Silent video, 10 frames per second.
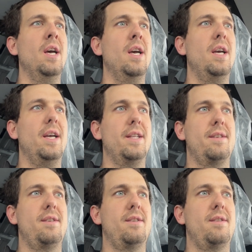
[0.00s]

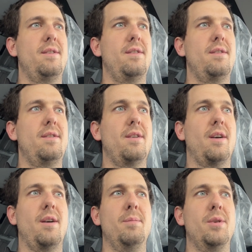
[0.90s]
it's,
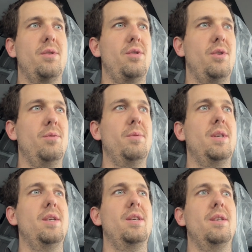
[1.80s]
I'm
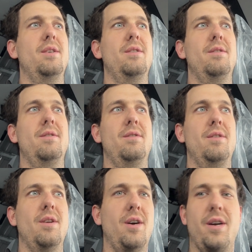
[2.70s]

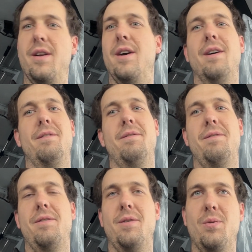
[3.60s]
assuming, not enough
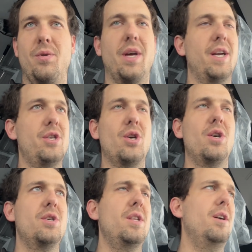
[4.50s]
that I
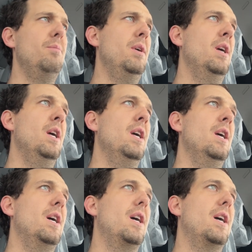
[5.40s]
charged them.
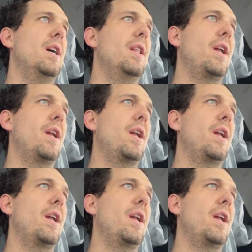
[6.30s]
That